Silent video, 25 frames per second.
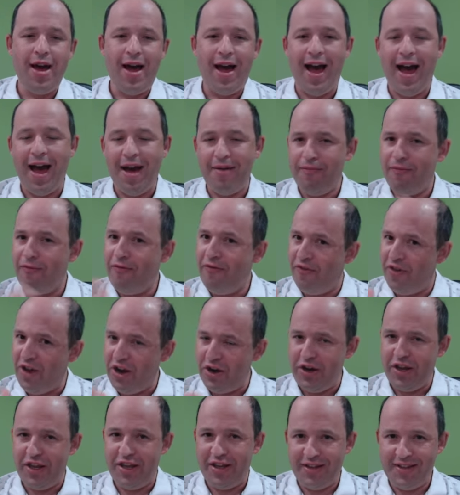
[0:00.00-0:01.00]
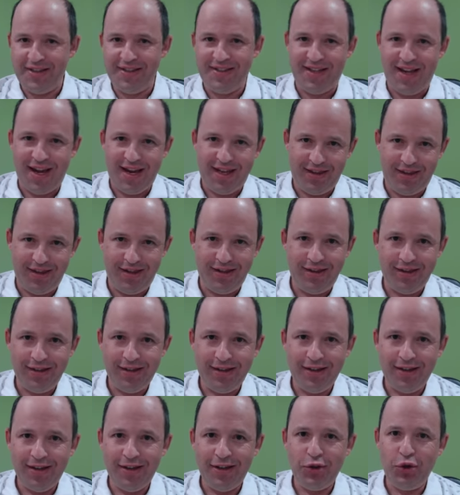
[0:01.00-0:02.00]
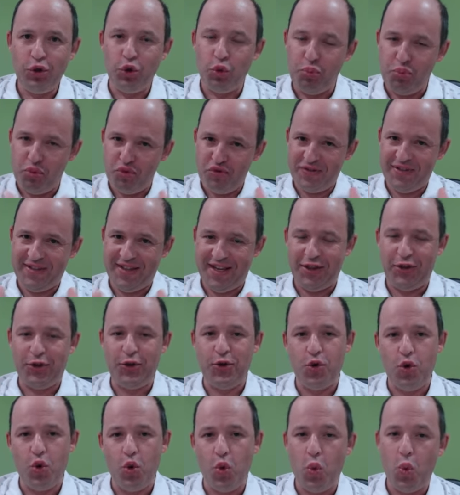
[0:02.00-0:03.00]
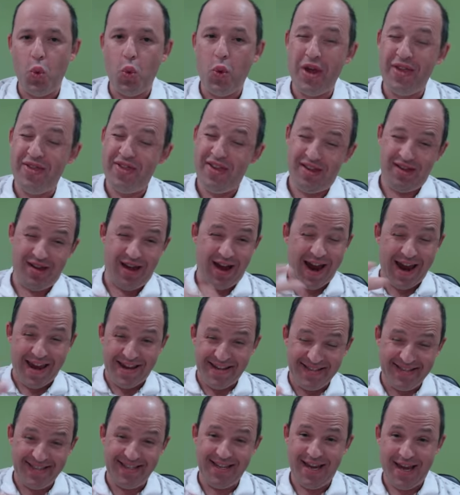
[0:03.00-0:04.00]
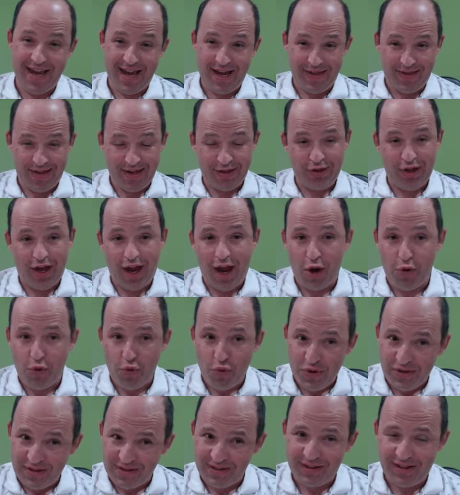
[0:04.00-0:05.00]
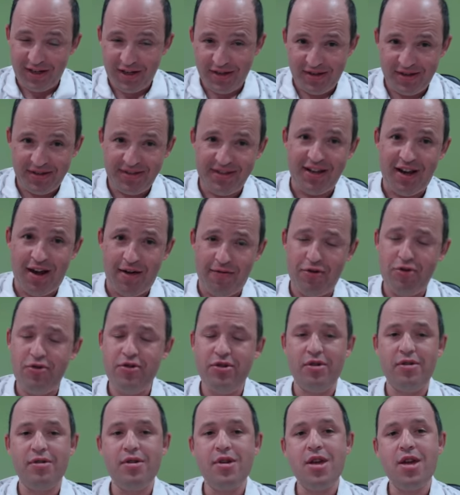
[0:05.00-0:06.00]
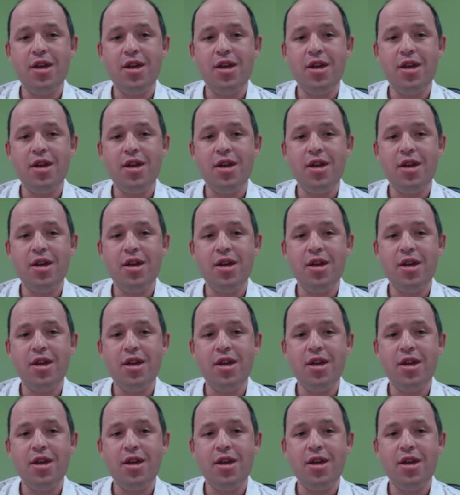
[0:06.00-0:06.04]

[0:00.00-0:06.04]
I'm very excited to present you with the idea that I recently discovered